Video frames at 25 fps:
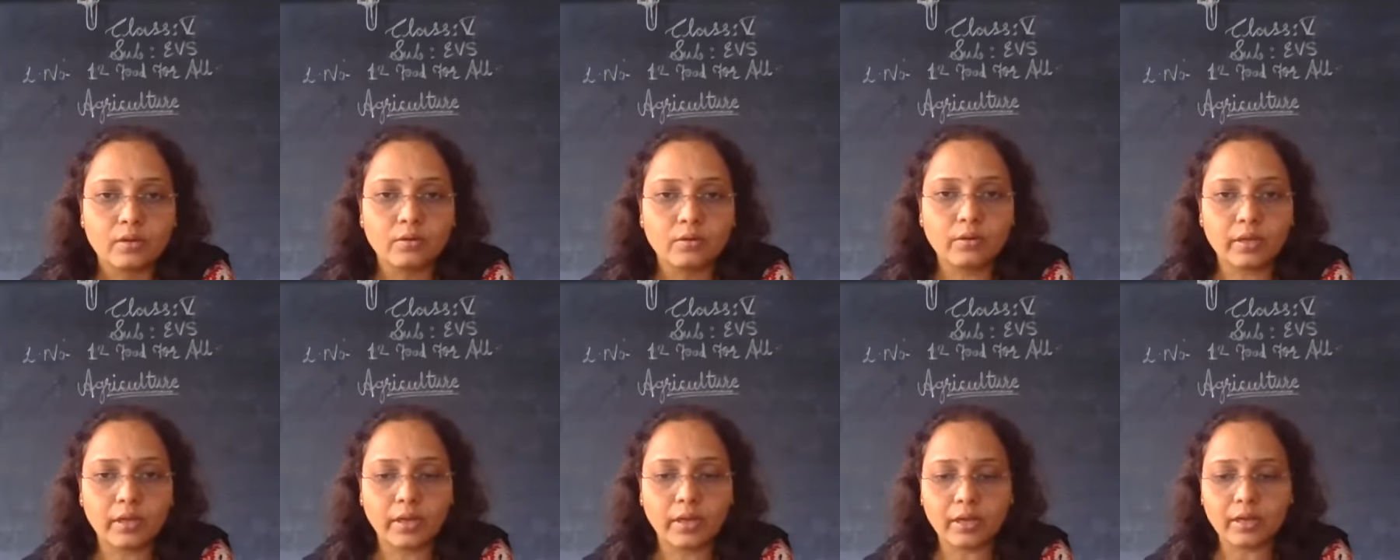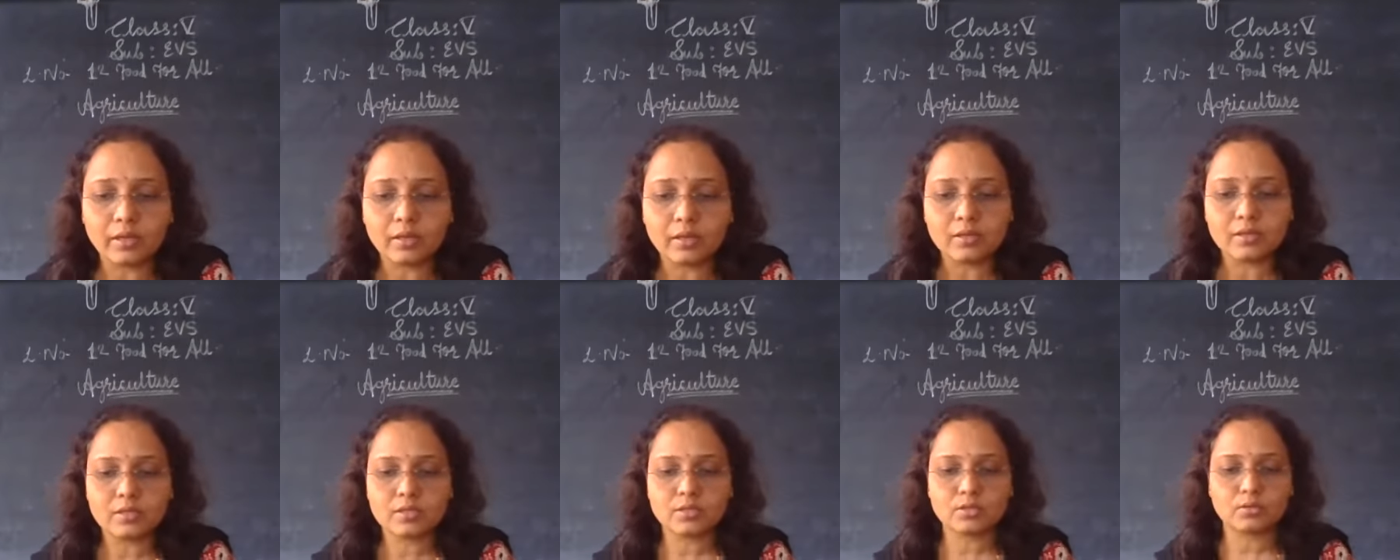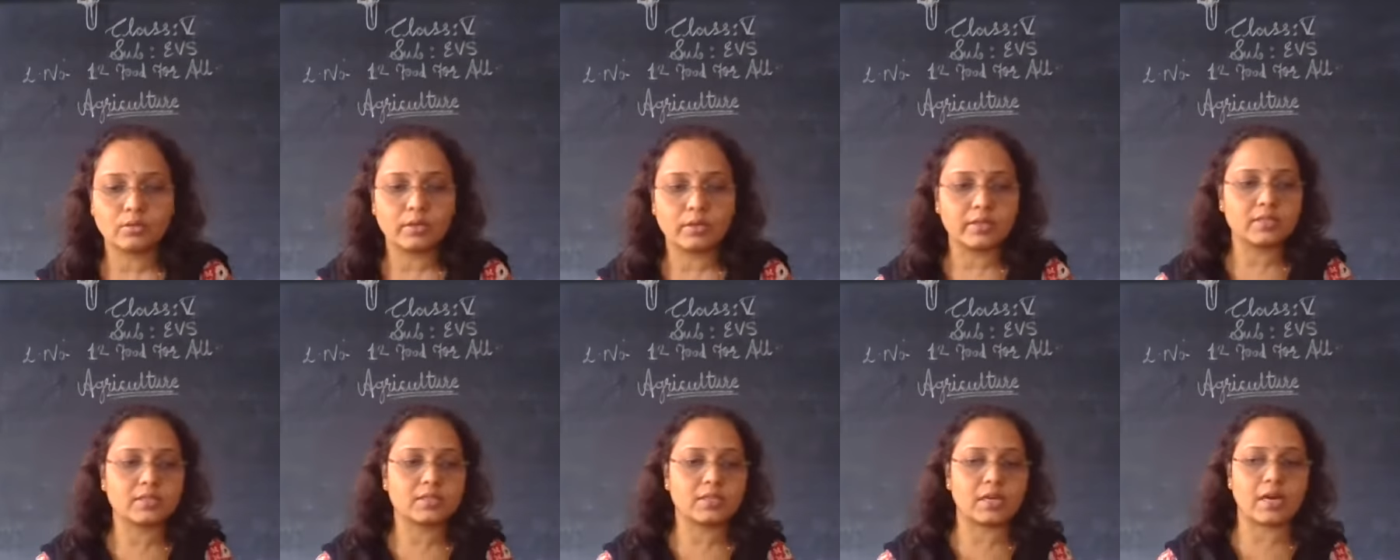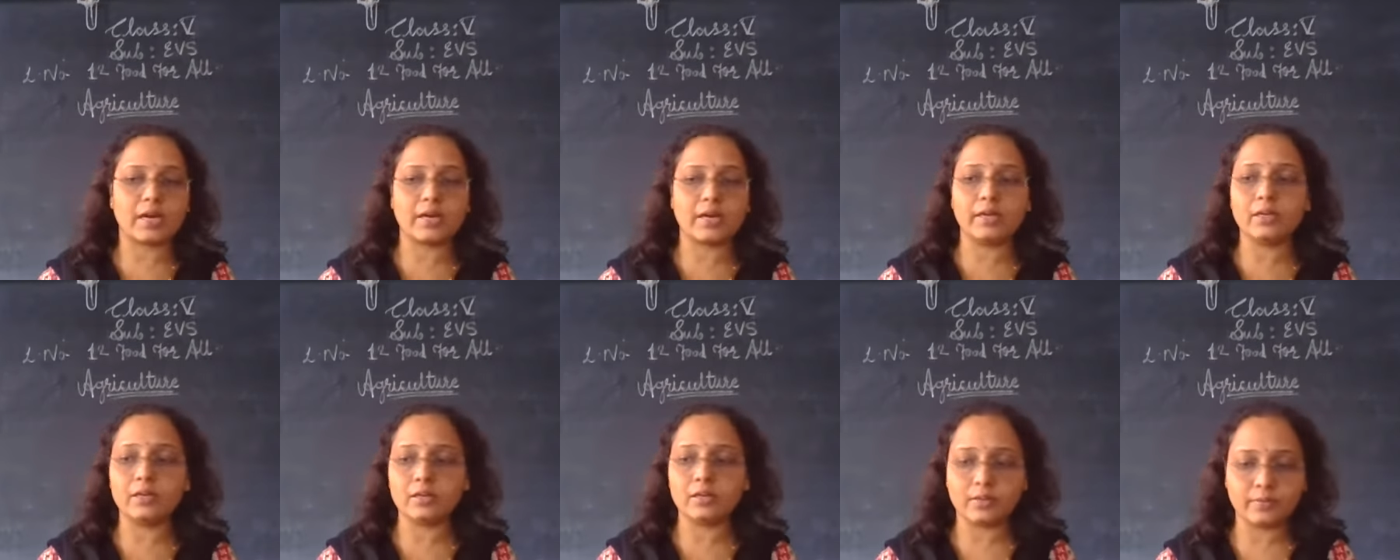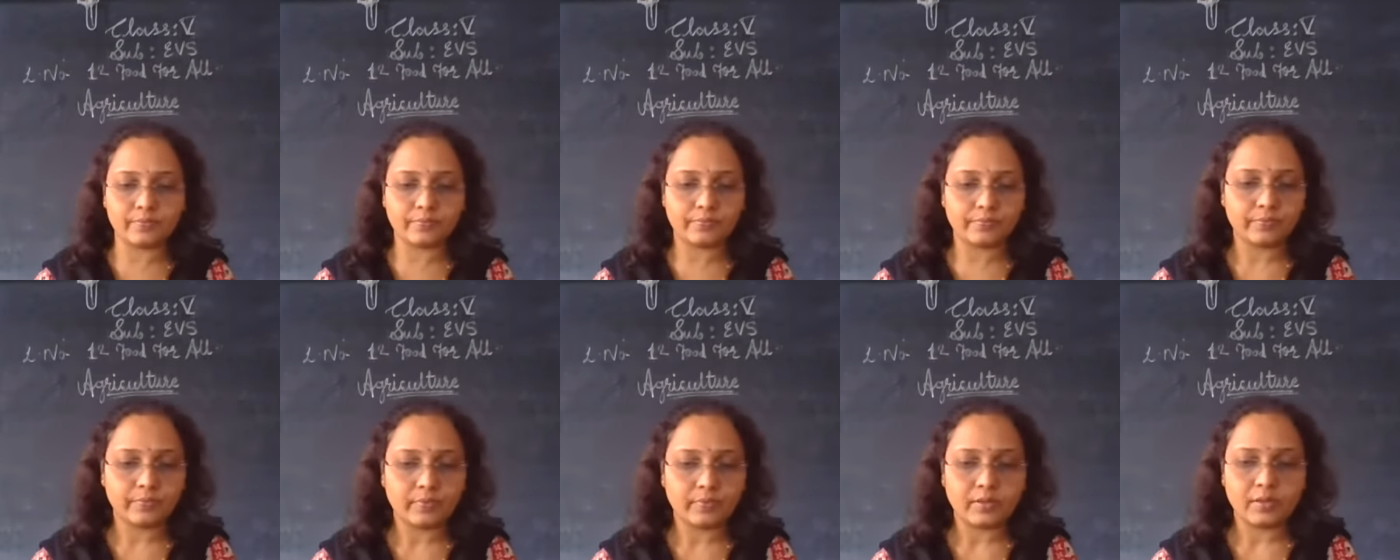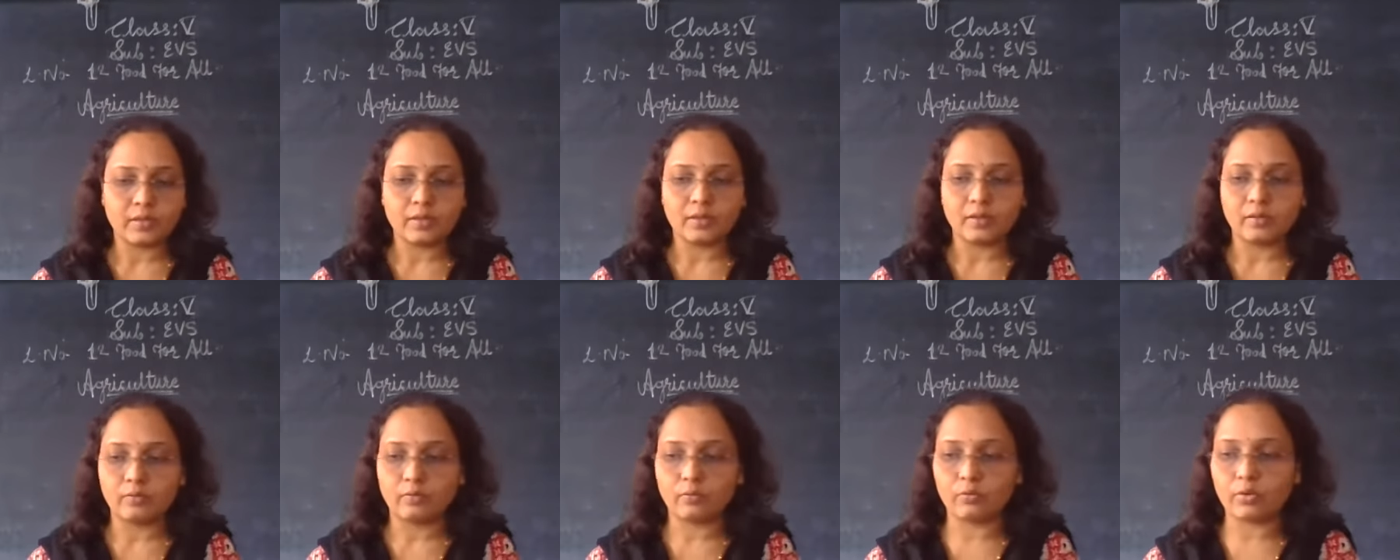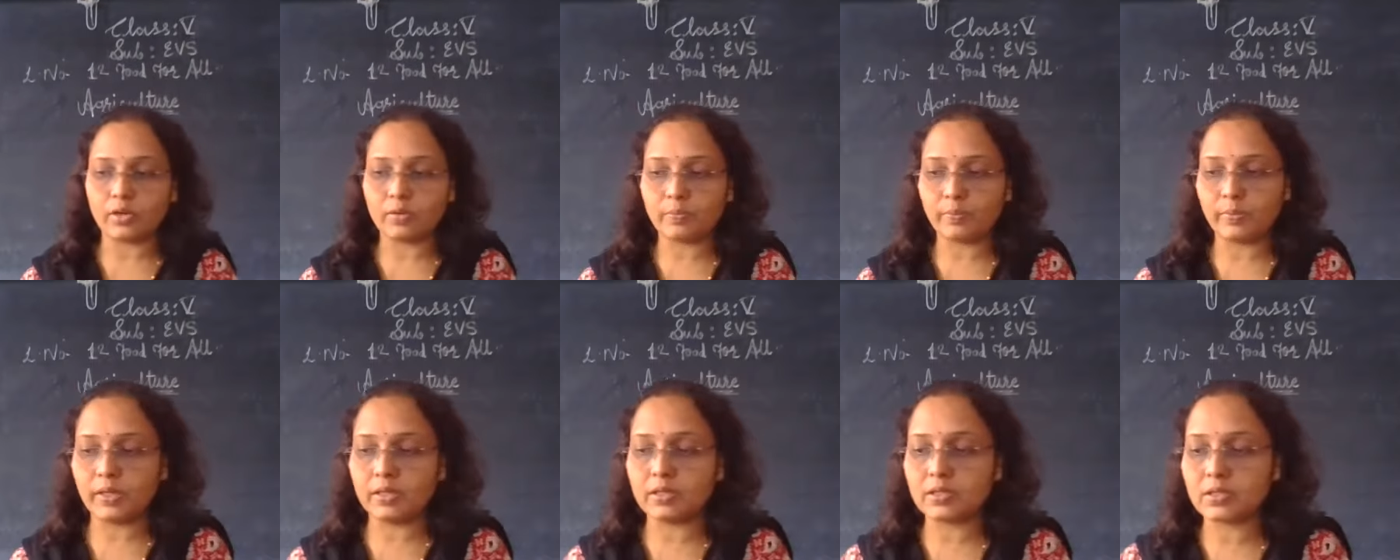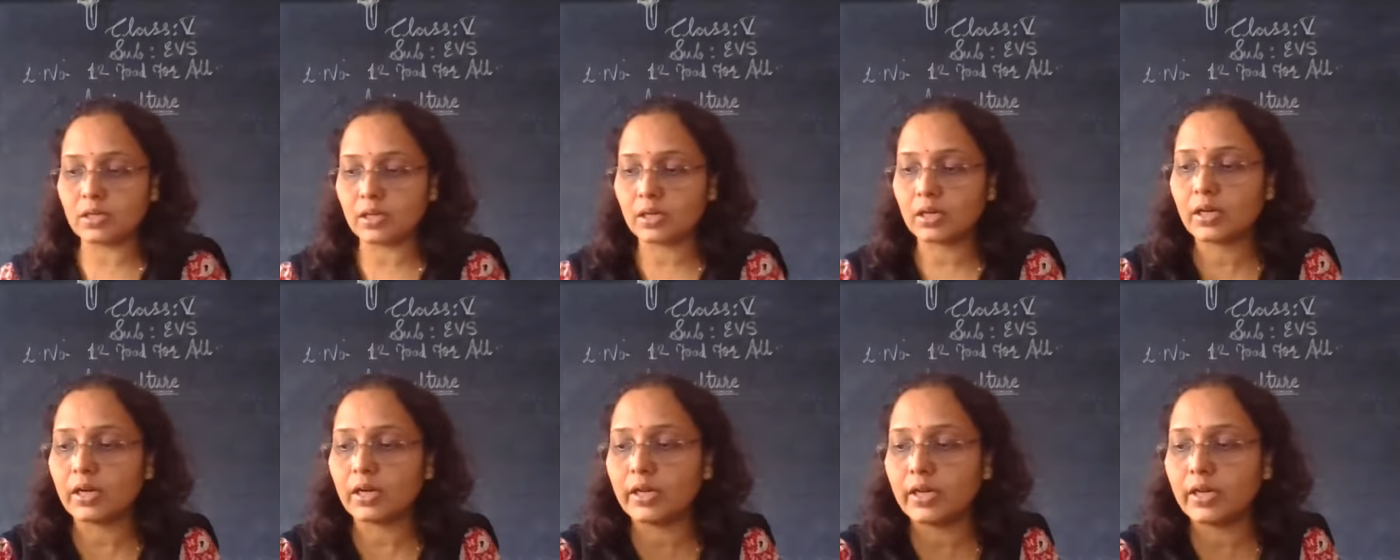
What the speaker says: Okay, so let's write what means the